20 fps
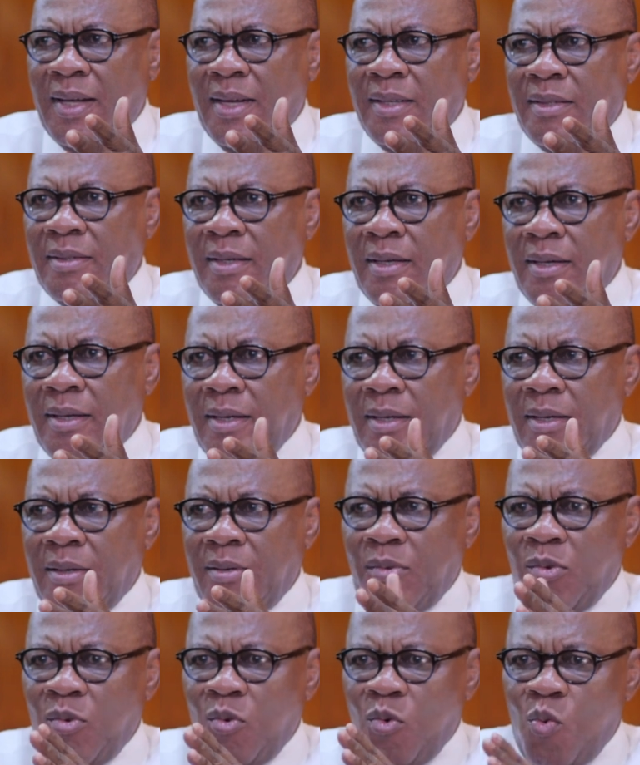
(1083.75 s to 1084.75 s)
that
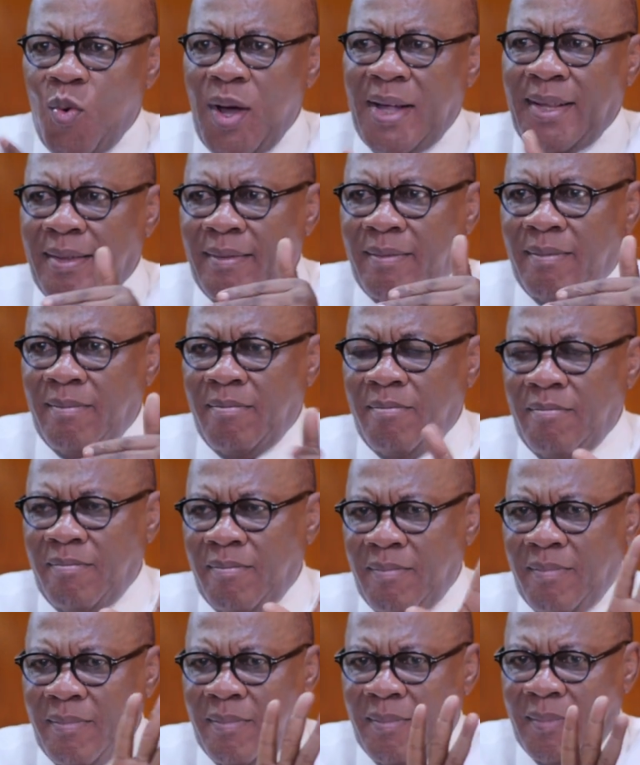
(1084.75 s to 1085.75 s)
uh, when
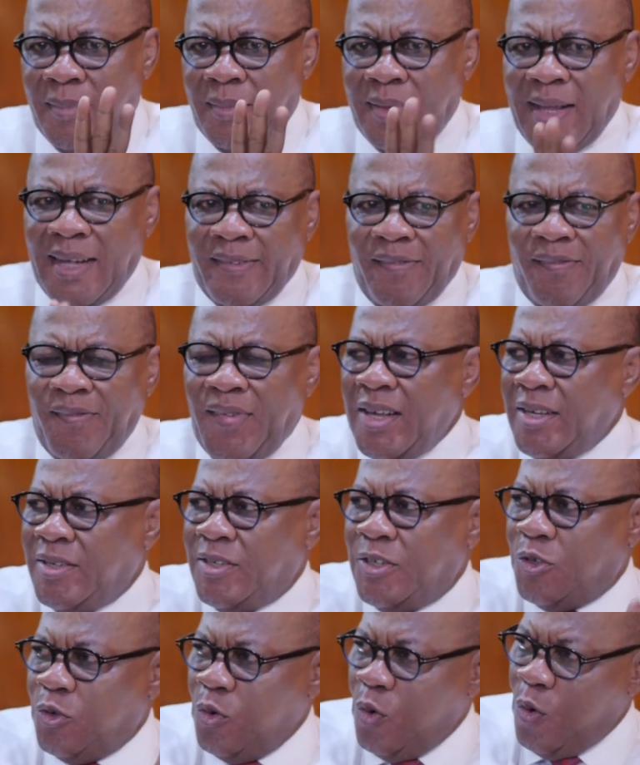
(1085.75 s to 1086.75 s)
that
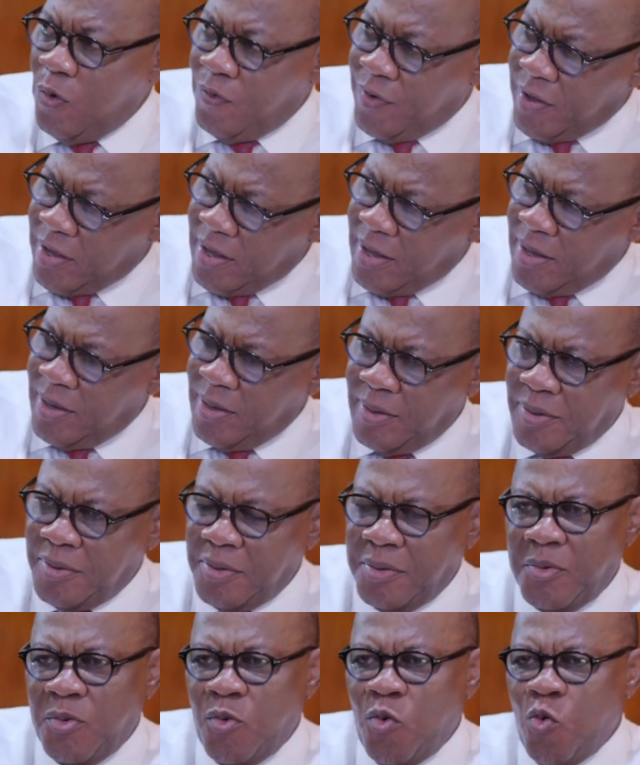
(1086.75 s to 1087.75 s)
phase is over,
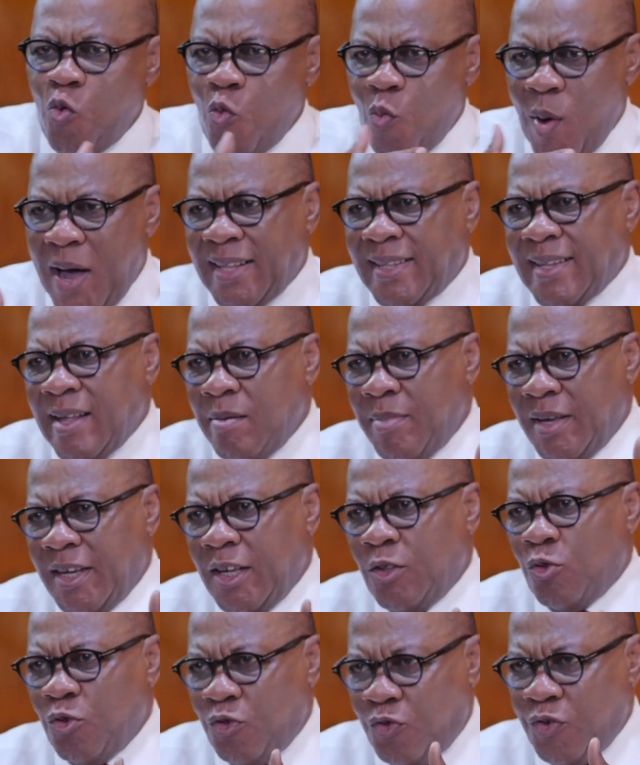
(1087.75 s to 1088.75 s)
we might then
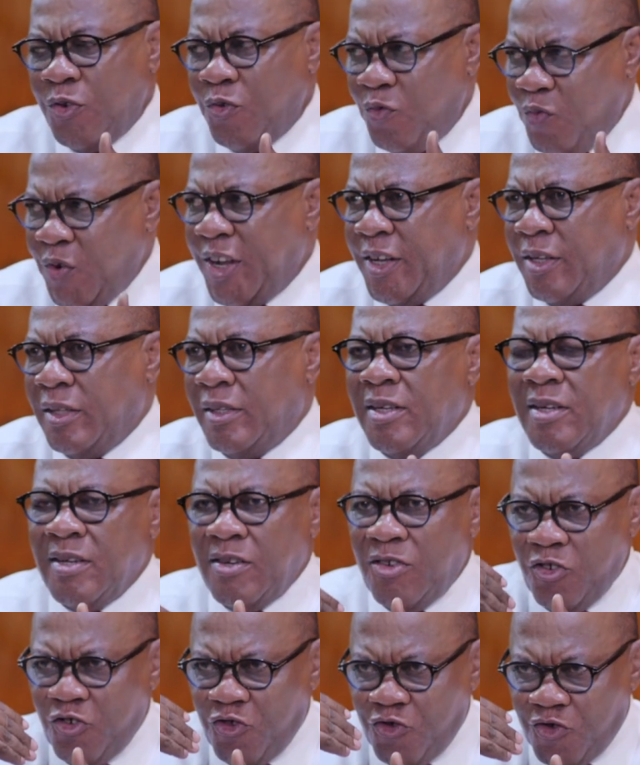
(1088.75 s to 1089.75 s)
begin to see real
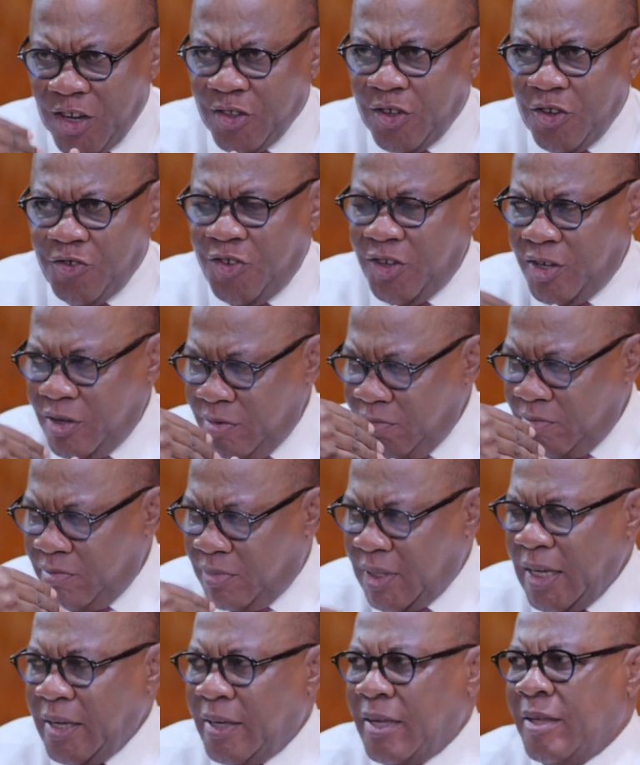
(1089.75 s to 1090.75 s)
strategic
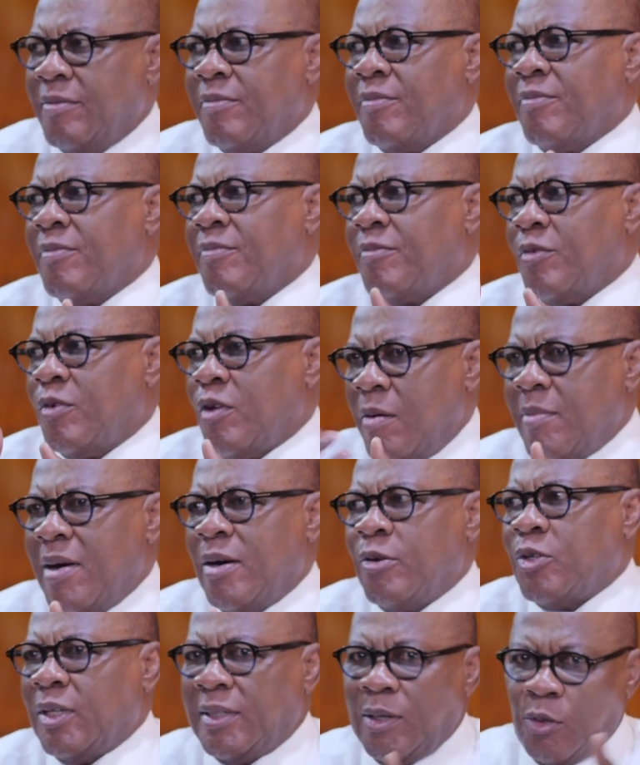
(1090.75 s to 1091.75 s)
thinking
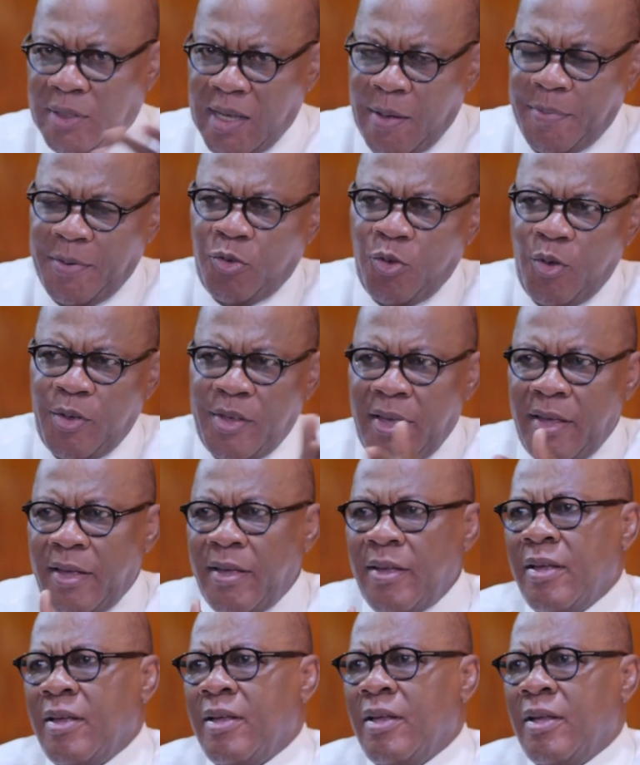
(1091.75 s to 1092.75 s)
come out. And I was happy to
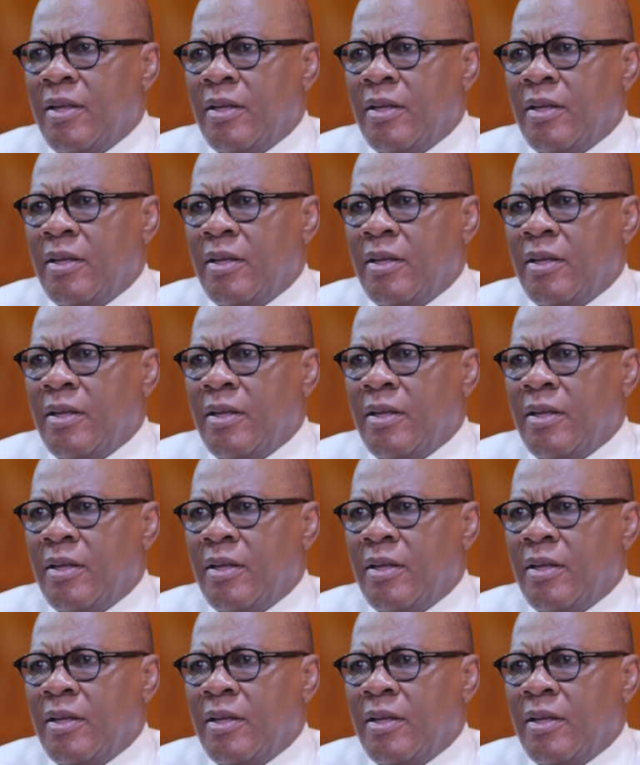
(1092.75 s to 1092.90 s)
hear